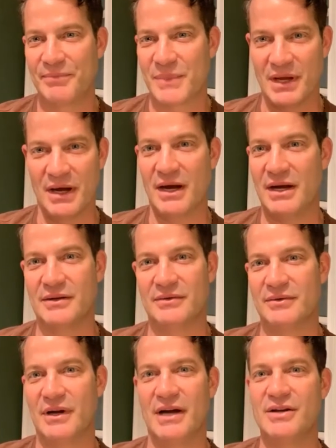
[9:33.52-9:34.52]

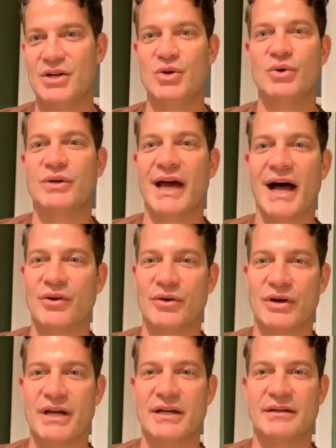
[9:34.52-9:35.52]
a new
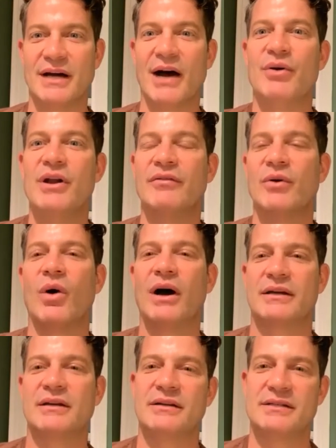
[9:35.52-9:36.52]
gallery. I would never
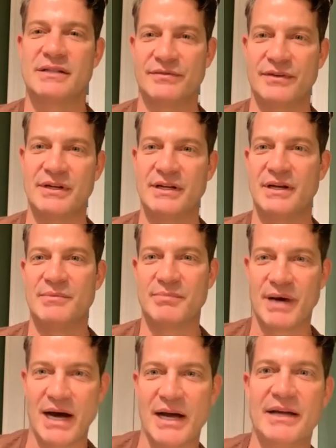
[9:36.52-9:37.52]
walk into Tiffany and
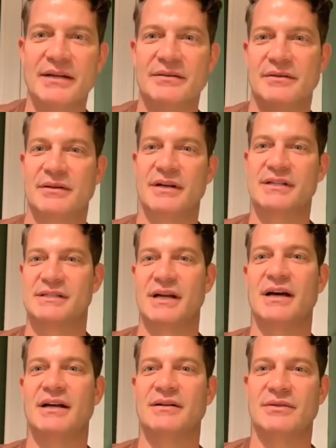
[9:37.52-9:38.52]
buy a
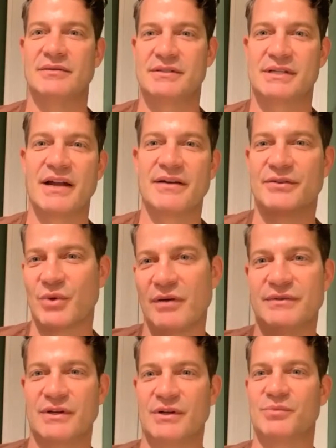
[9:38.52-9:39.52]
set of 12
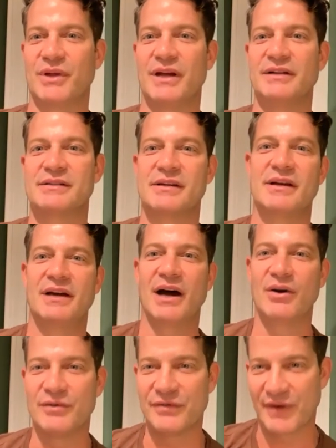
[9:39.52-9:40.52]
dinner plates. I
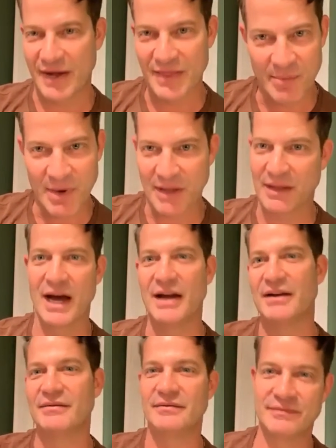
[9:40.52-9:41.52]
would find them
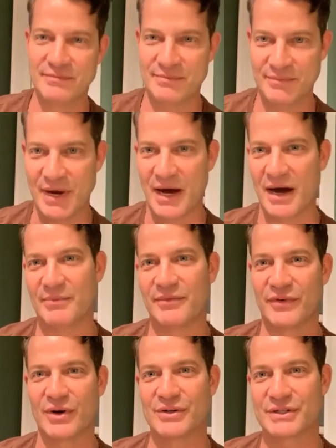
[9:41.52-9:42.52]
online
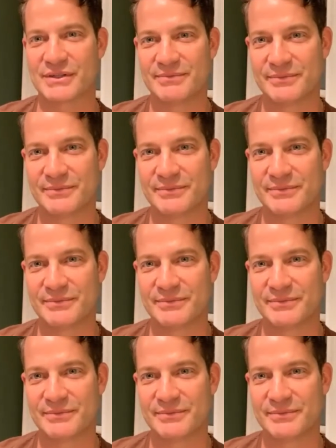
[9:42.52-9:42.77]
first.